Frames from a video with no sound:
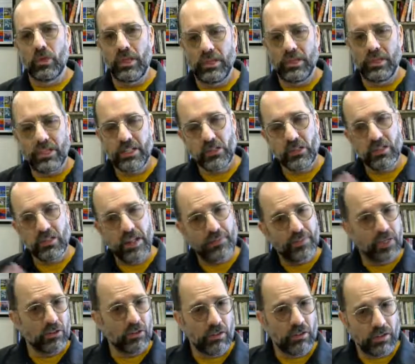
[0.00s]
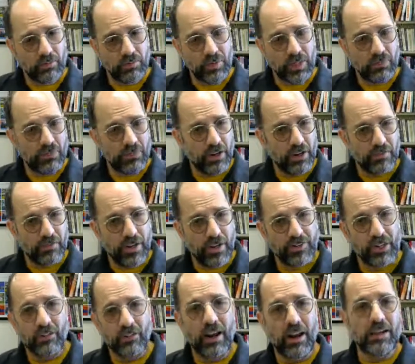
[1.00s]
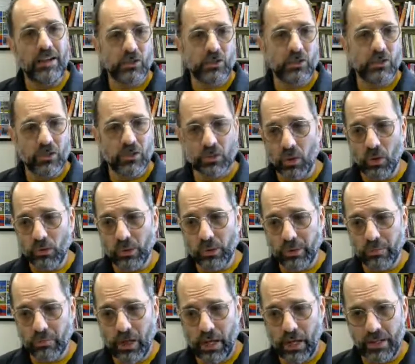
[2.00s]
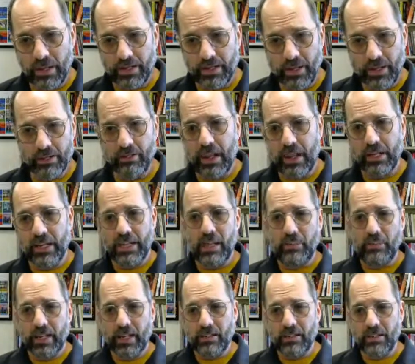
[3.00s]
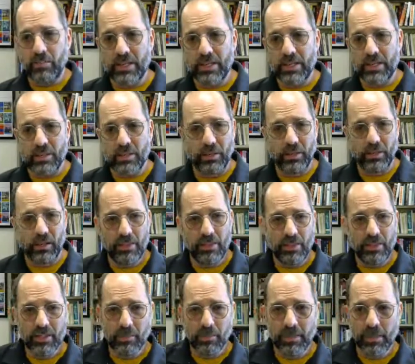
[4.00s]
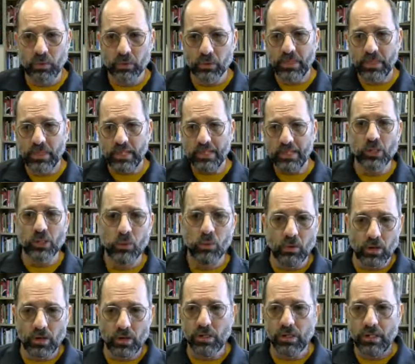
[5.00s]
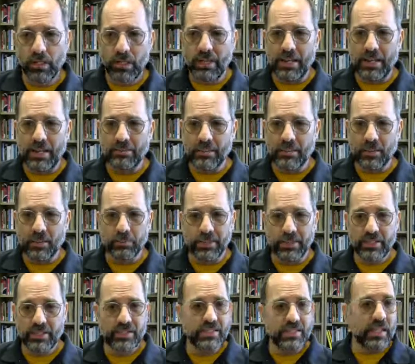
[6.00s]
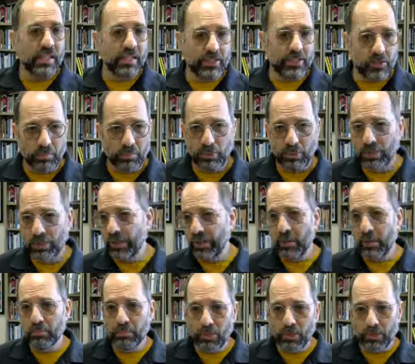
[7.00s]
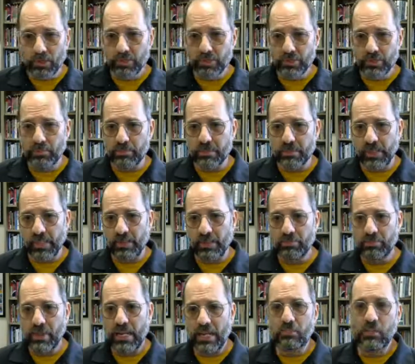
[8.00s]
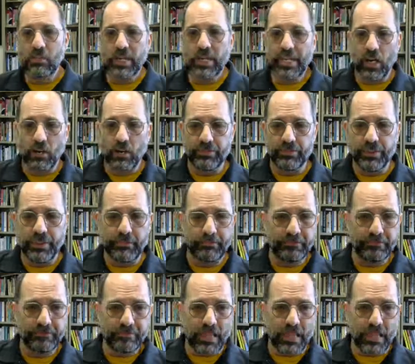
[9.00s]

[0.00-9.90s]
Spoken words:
In addition to having the fear of having your ideas stolen by another academic is the possibility that somebody will take your work and simply sell it or put it in a book or something and make money off it.